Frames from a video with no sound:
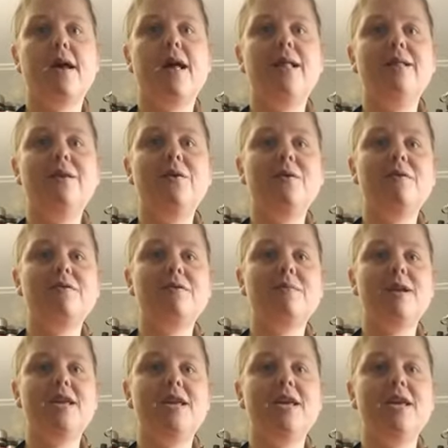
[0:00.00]
Hello
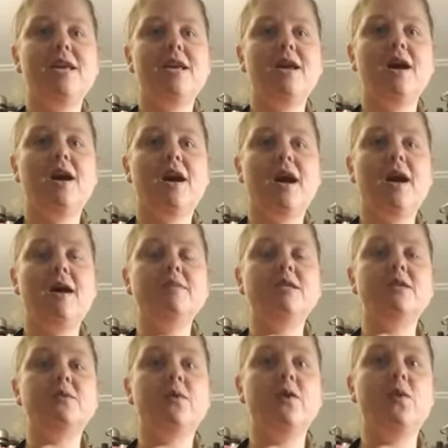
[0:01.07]
everybody. I'm
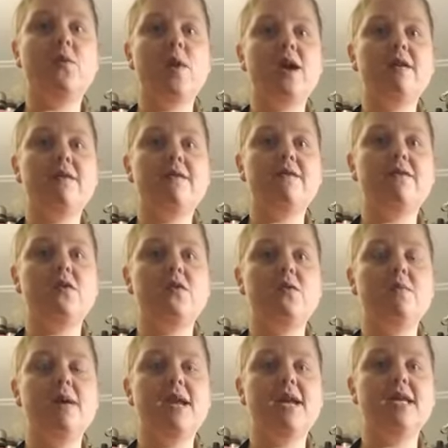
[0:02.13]
just going to wait a few
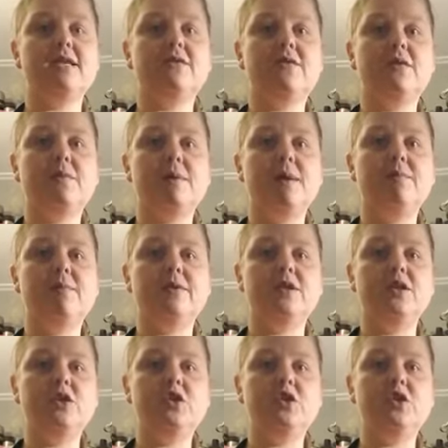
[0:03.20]
minutes for people to